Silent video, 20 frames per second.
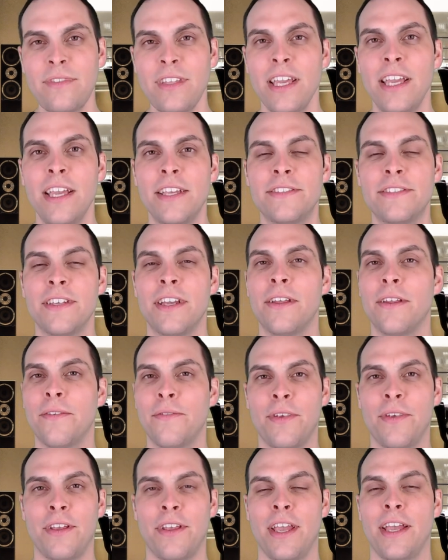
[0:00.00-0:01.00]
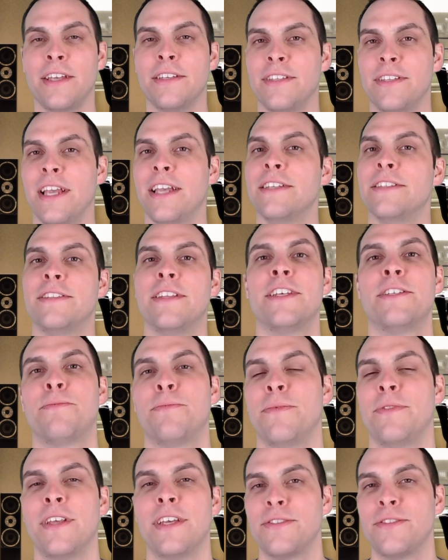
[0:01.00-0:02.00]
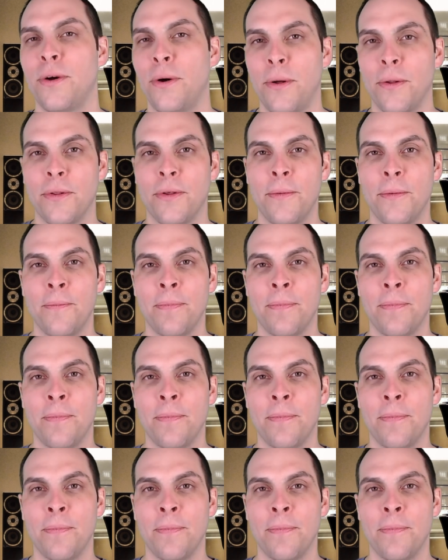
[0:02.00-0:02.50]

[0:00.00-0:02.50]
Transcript: is uh, is is this this old.